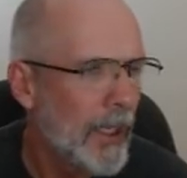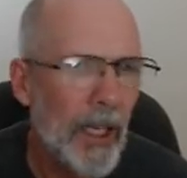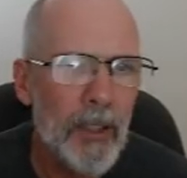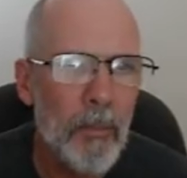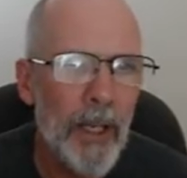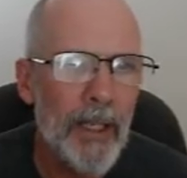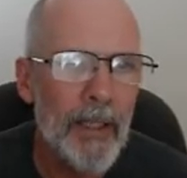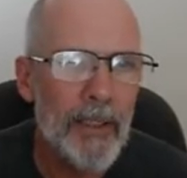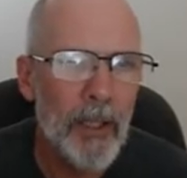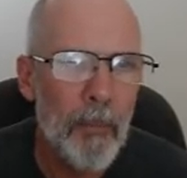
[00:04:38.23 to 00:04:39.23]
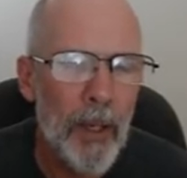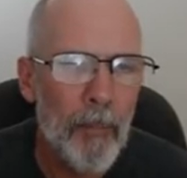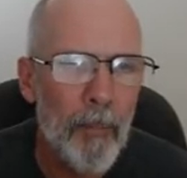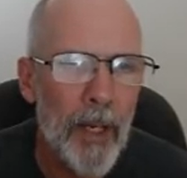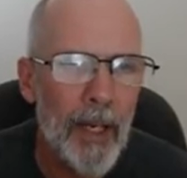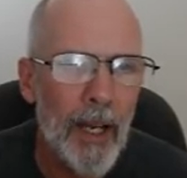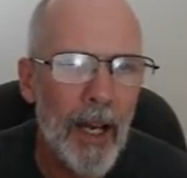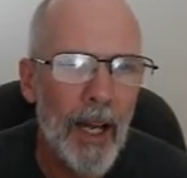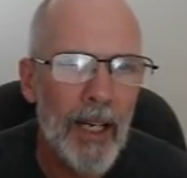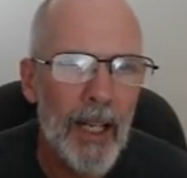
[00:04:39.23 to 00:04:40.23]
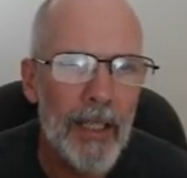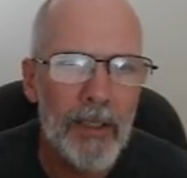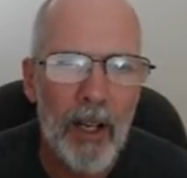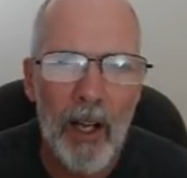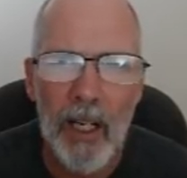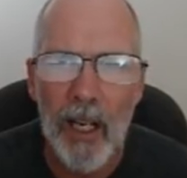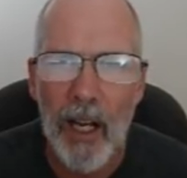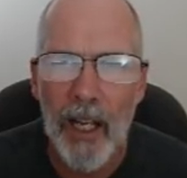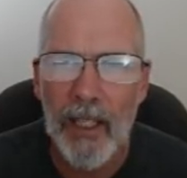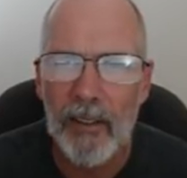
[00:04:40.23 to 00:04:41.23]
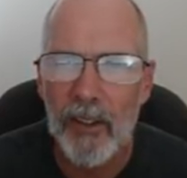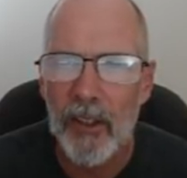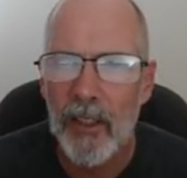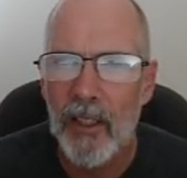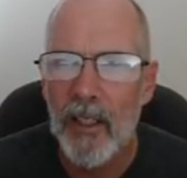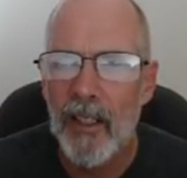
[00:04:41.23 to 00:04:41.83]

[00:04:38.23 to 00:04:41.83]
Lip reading: Let's make this a bit bigger and let's highlight